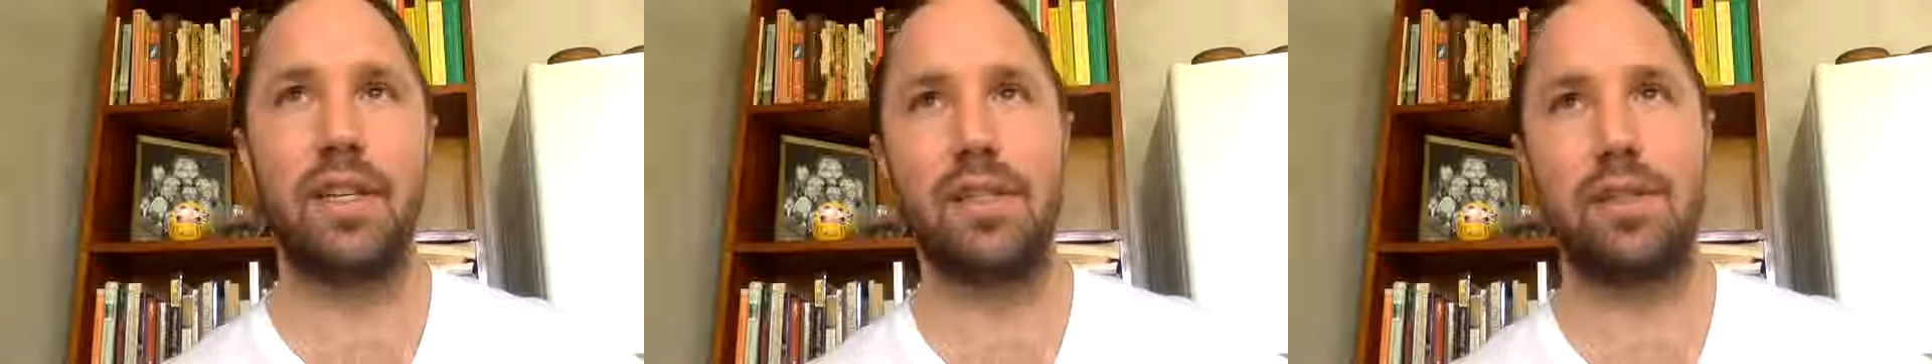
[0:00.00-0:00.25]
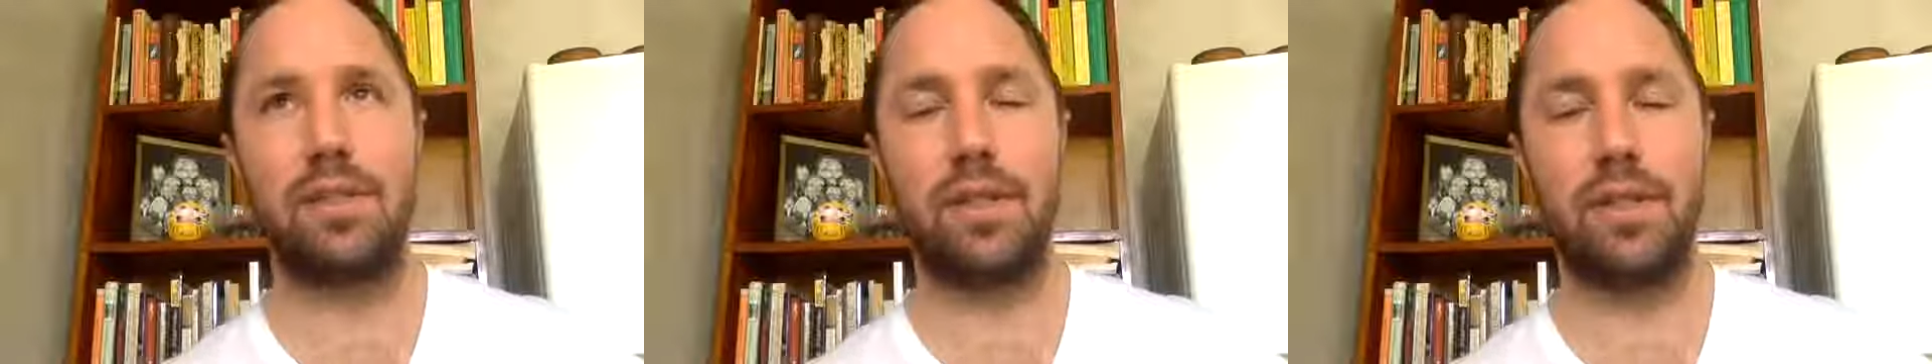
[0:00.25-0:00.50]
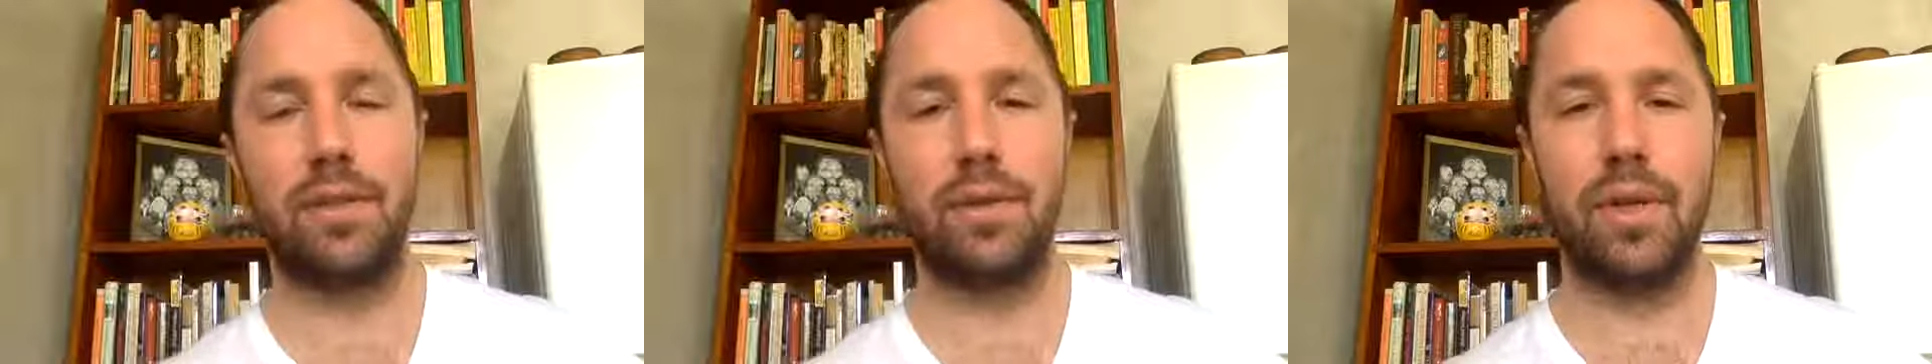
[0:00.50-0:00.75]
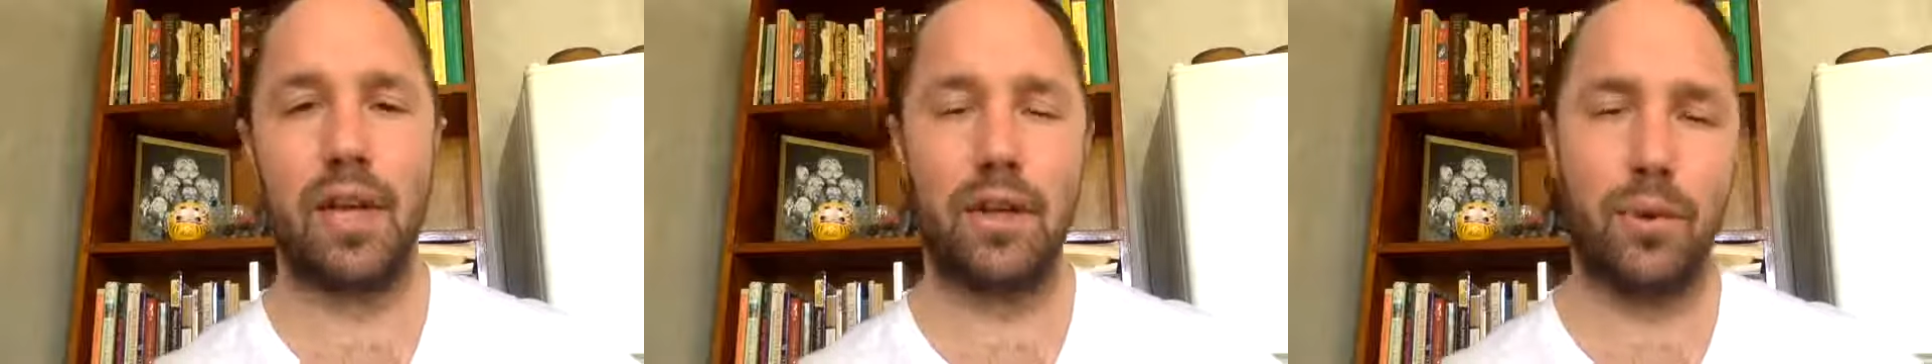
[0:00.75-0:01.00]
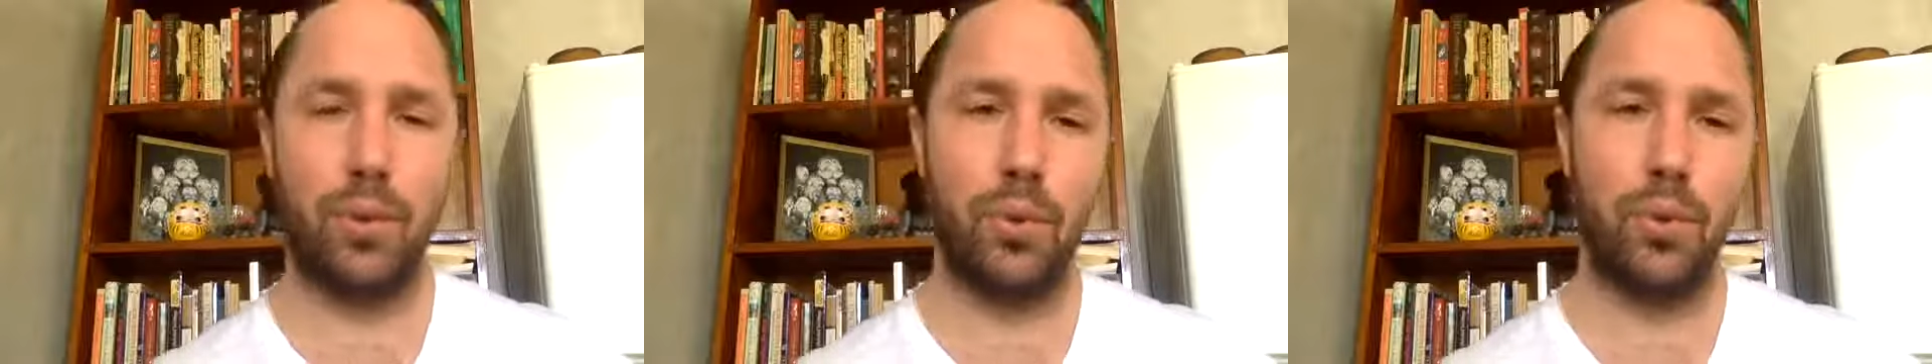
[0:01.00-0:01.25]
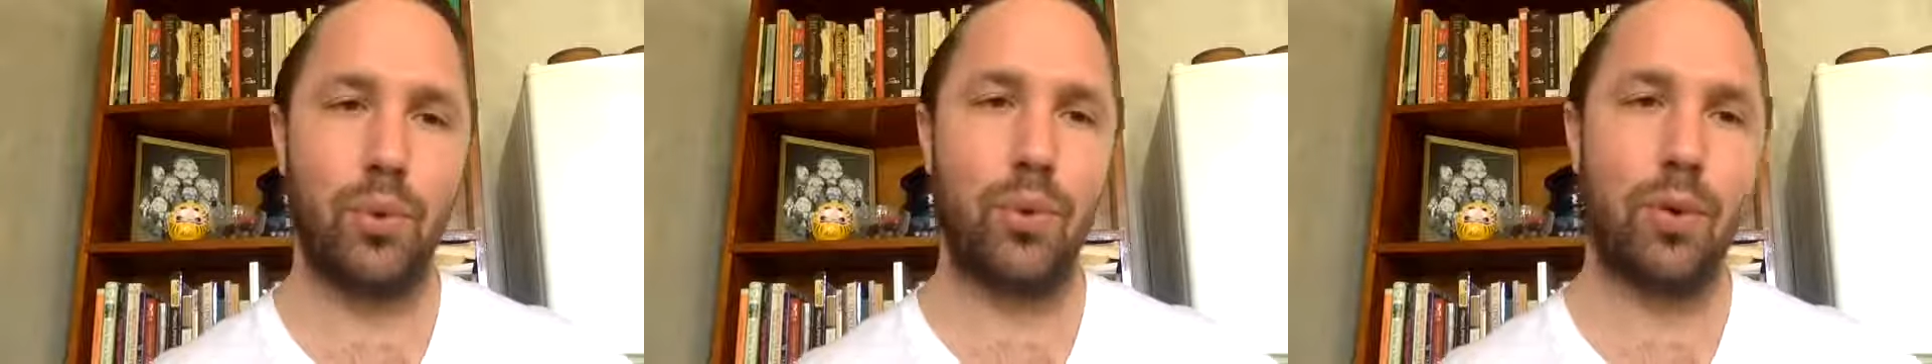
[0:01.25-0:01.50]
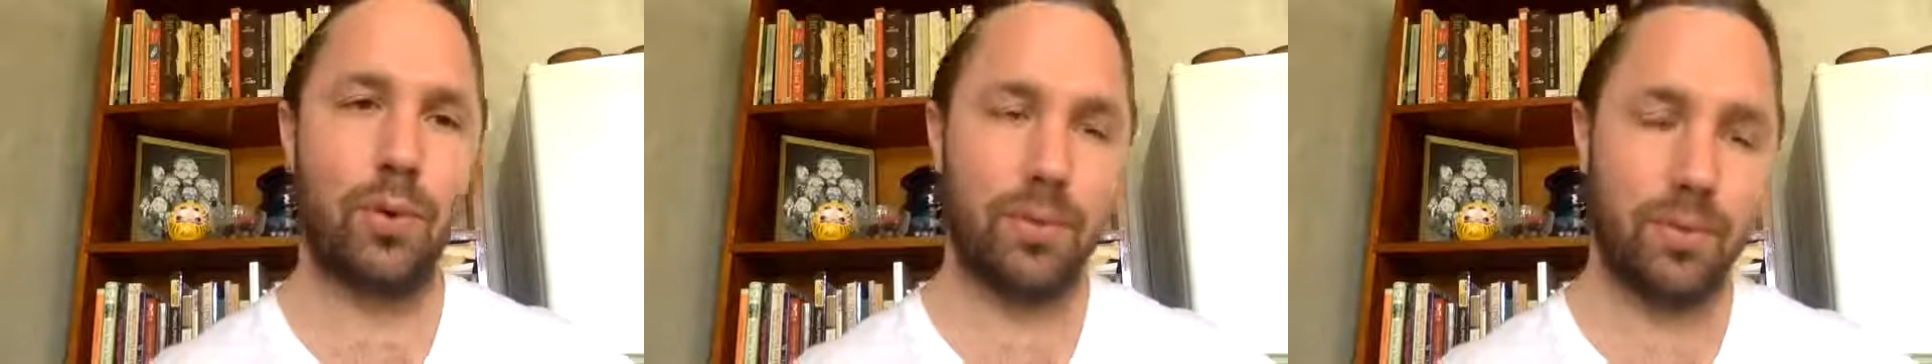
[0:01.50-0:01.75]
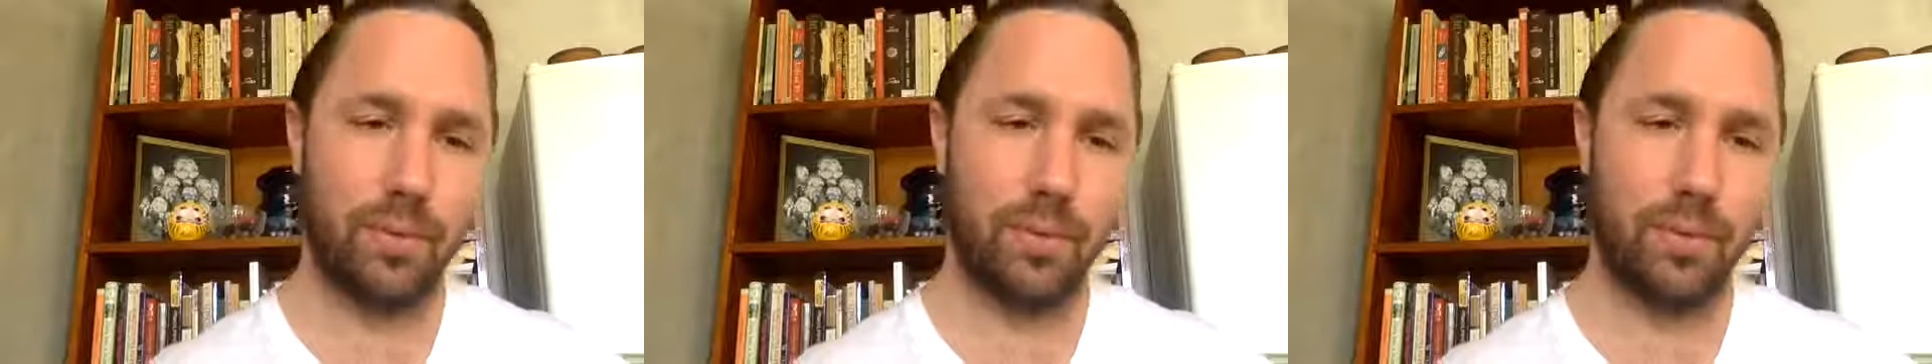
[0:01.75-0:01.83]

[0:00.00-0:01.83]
still kind of cool or